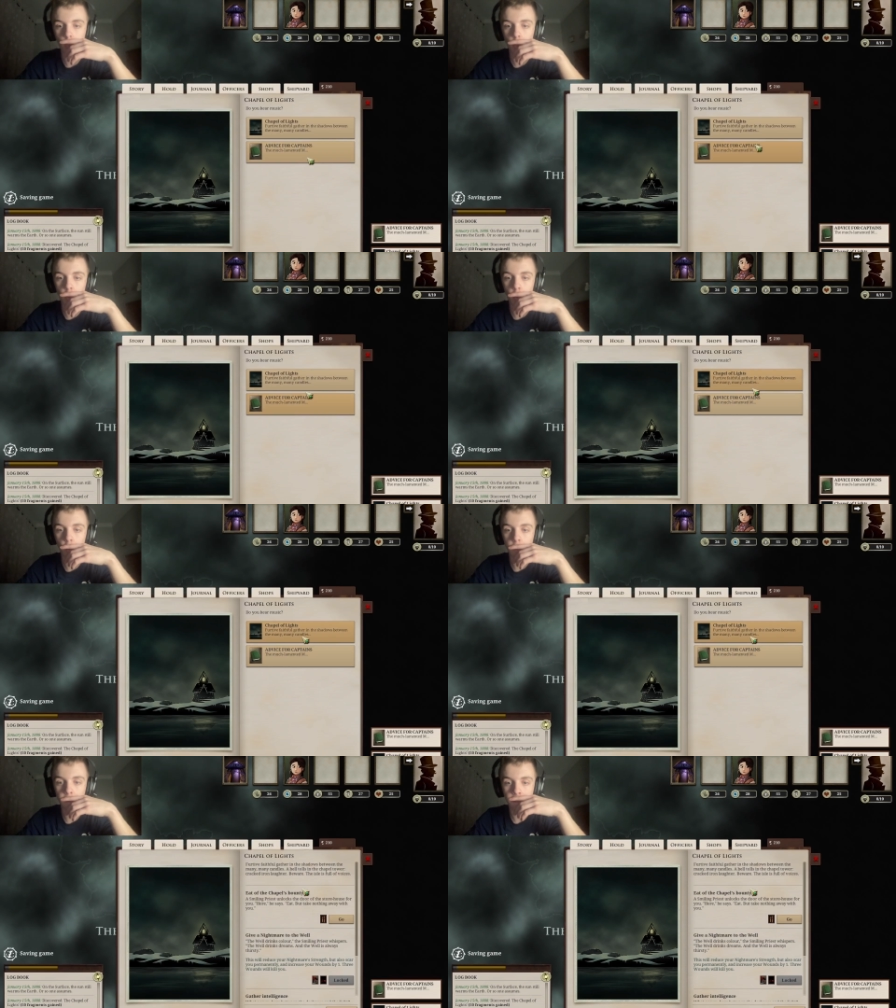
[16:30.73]

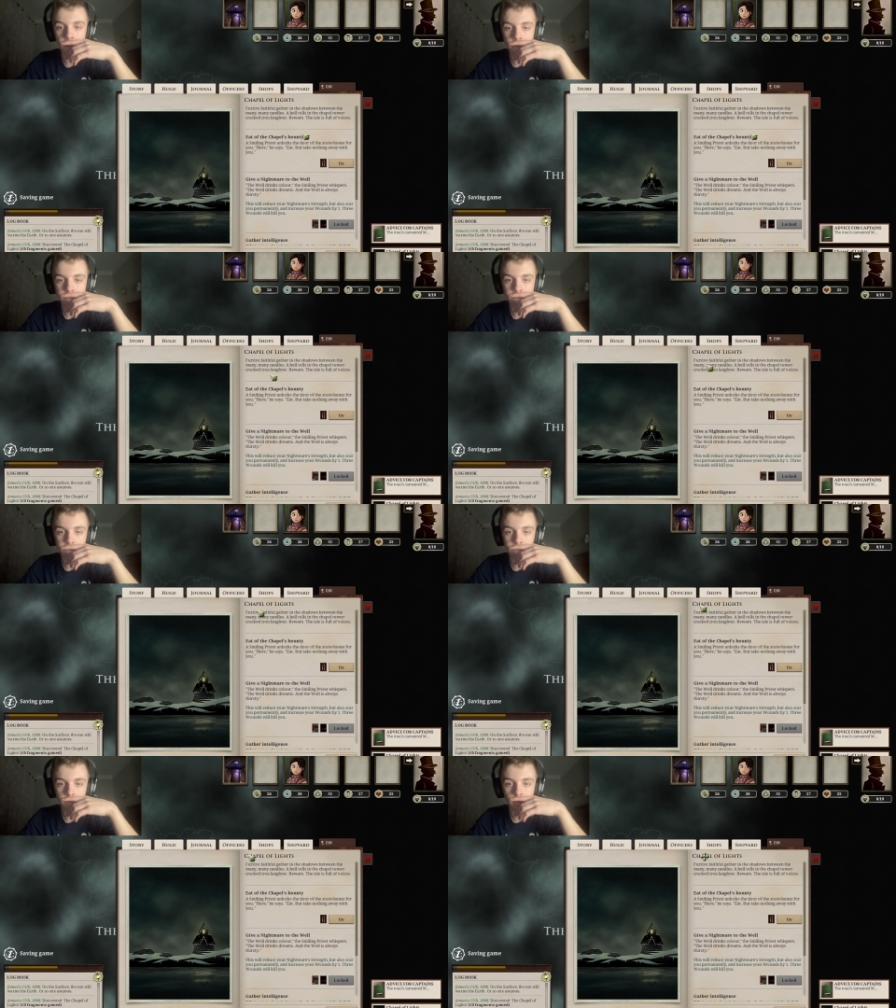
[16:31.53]

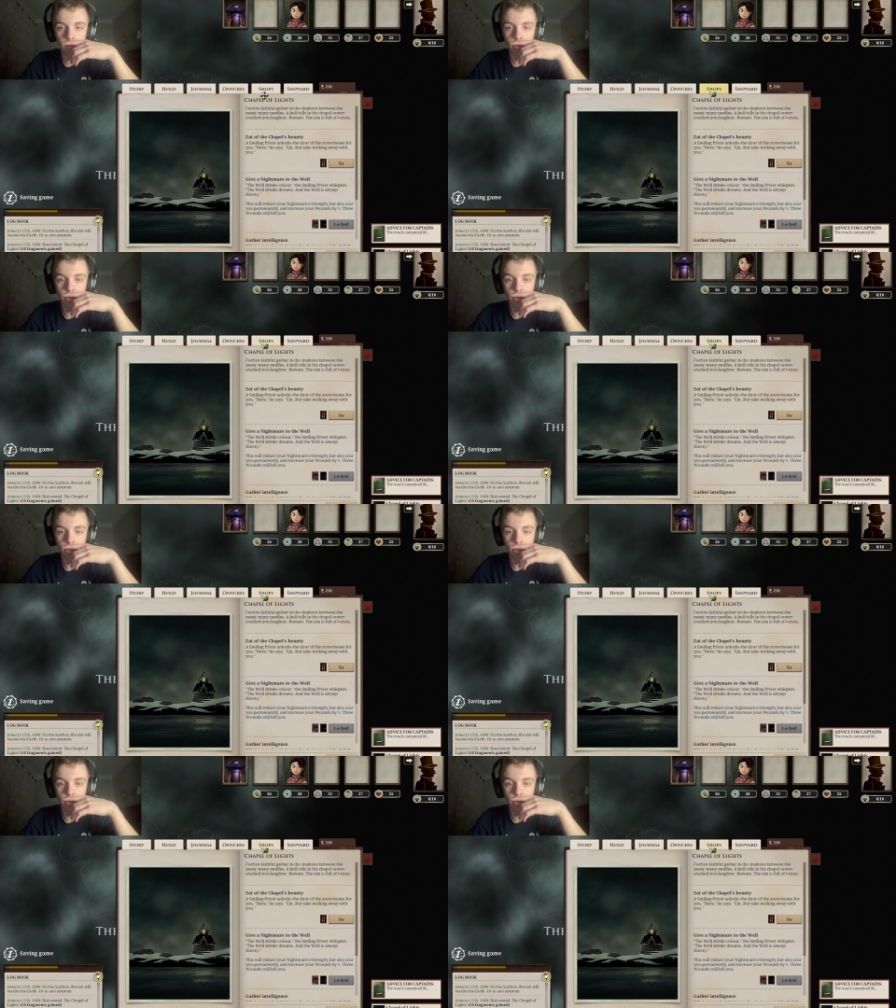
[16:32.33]
Okay.